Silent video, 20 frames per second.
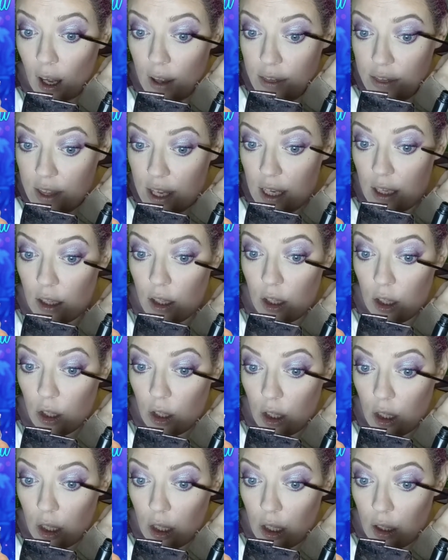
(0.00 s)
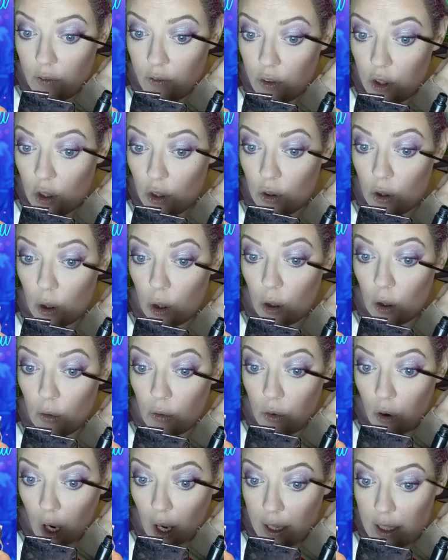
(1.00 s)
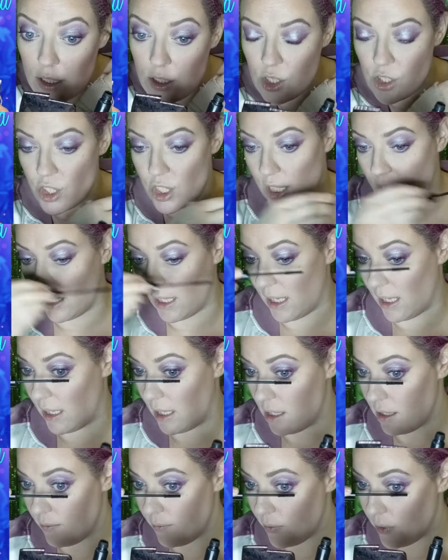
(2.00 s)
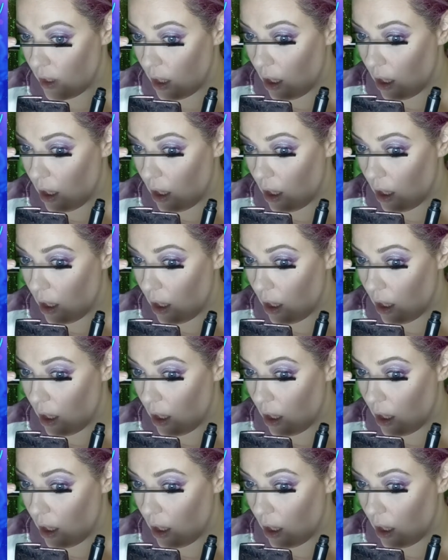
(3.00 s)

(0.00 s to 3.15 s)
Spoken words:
I think if you're right into cheerleading,